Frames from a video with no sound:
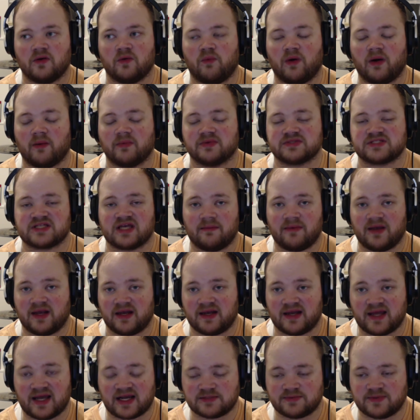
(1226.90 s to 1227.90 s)
what was coming
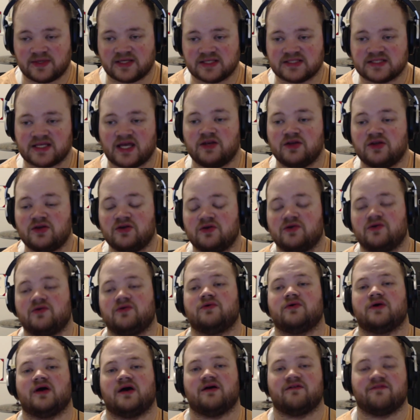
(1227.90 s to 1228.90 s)
next, because I
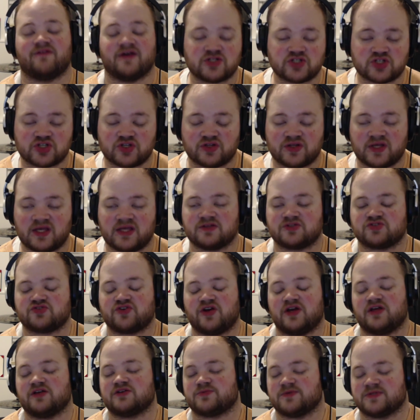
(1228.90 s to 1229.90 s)
knew eventually the
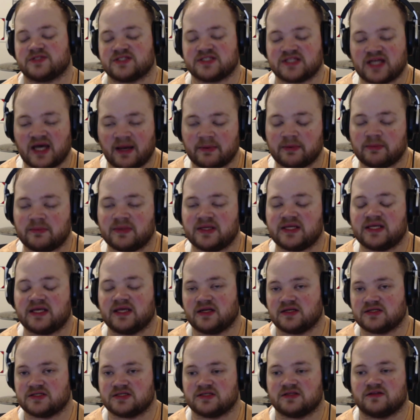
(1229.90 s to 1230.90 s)
trailers would stop and we'd get
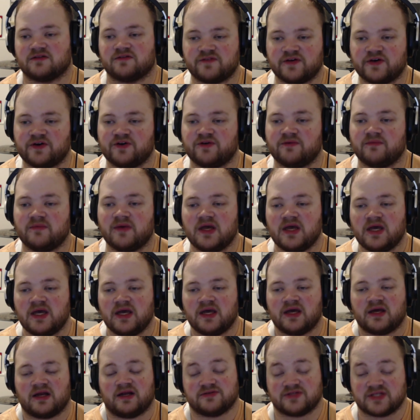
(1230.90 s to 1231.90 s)
into the film.
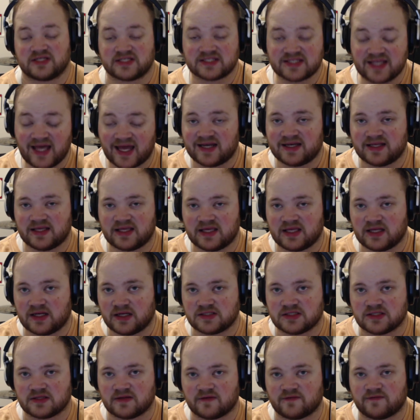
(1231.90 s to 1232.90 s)
And I was excited to get
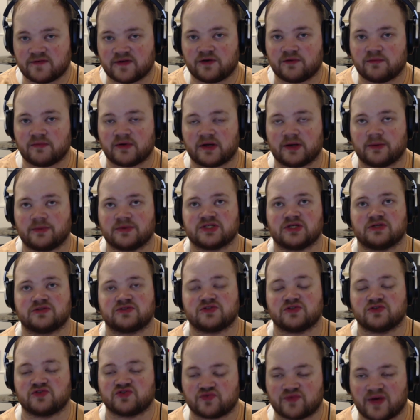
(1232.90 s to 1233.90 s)
into the film, but I was
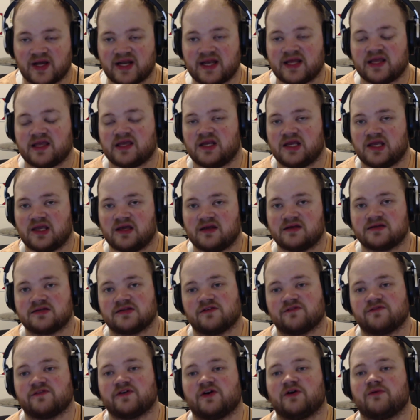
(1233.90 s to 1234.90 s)
also dreading getting into
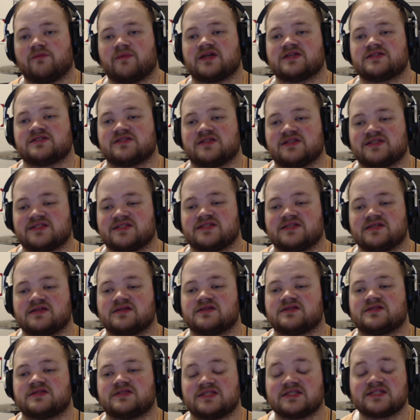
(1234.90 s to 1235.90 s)
the film because this
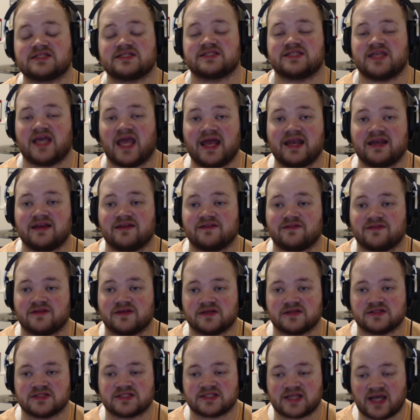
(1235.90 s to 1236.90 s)
is the end of
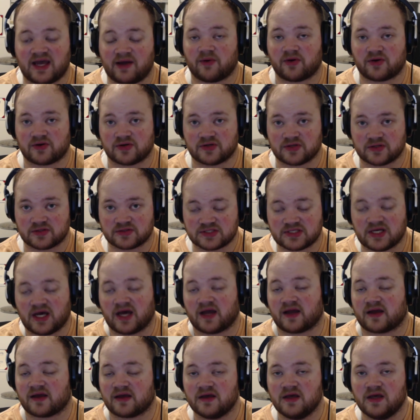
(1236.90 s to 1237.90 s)
the Skywalker
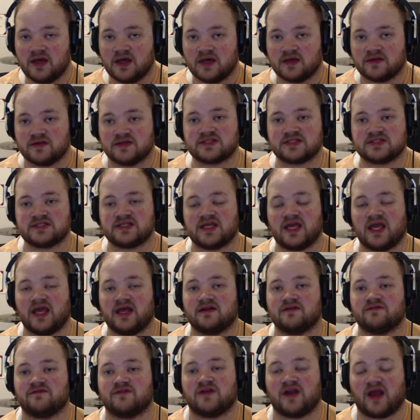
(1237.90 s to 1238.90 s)
saga. This is the
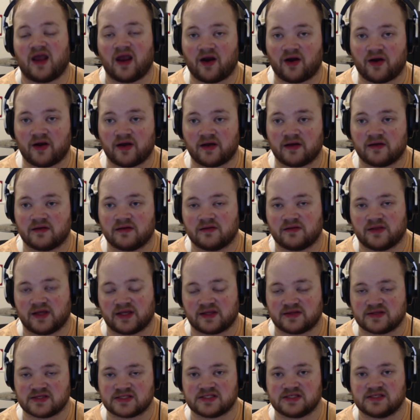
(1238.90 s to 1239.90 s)
end of an era.
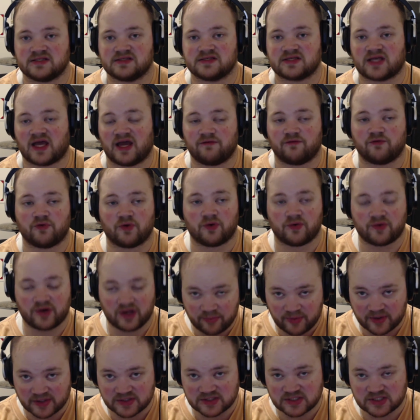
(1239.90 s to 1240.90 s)
Like, I've grown
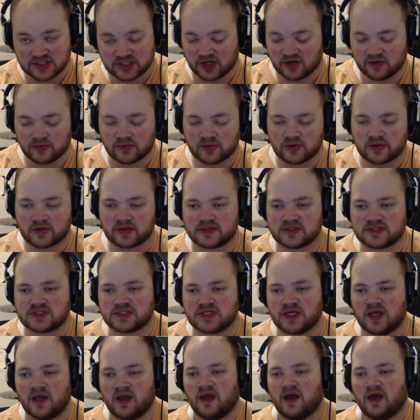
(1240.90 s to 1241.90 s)
up on Star Wars.